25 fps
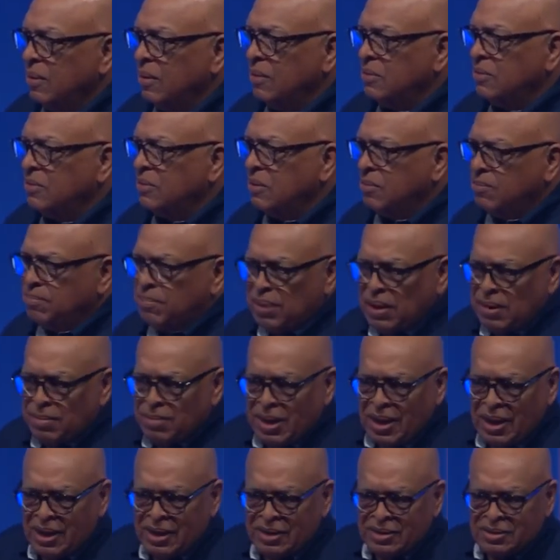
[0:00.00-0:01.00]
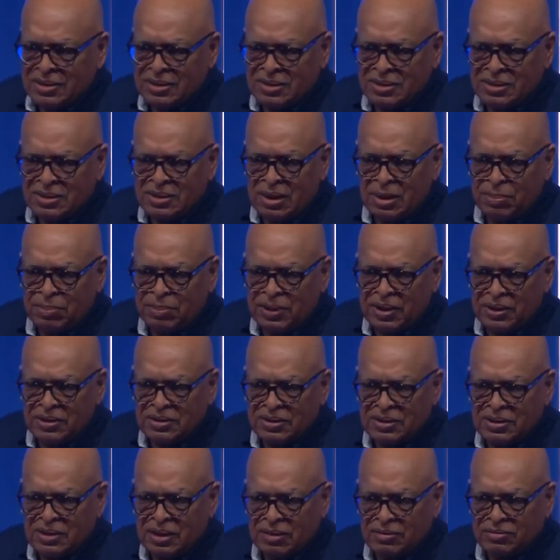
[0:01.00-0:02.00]
is the B minus and C
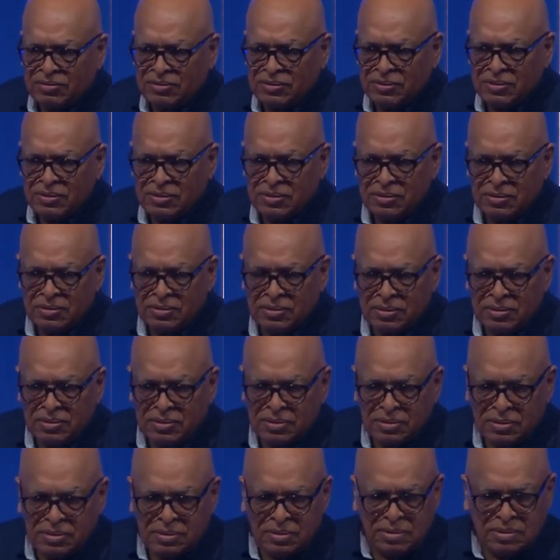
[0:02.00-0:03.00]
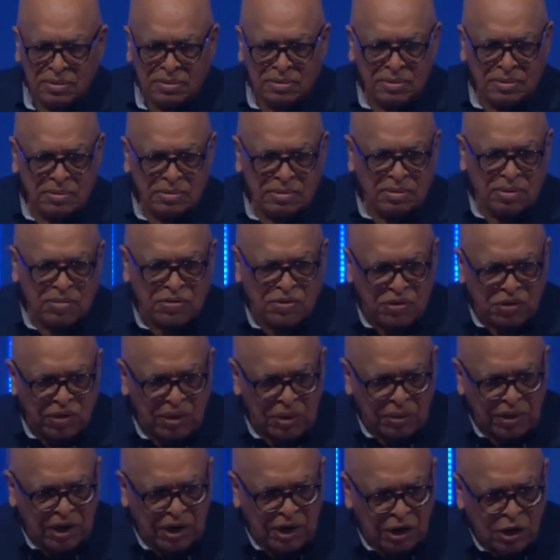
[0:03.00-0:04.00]
plus stuff, the
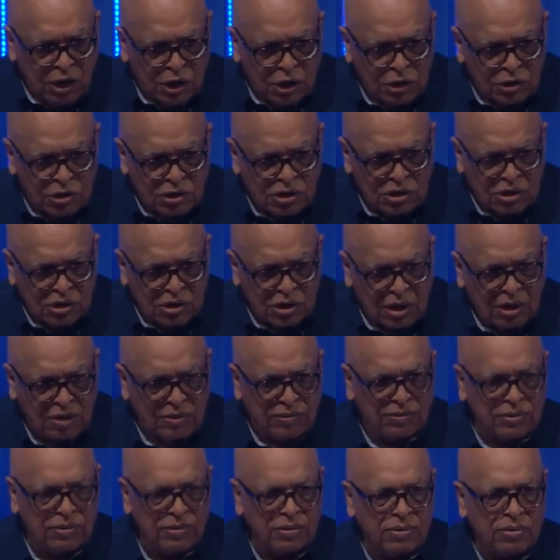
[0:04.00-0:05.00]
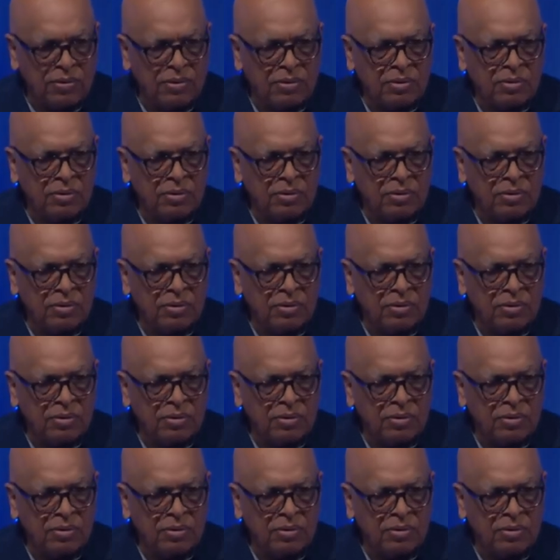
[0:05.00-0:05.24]
fairly good stuff.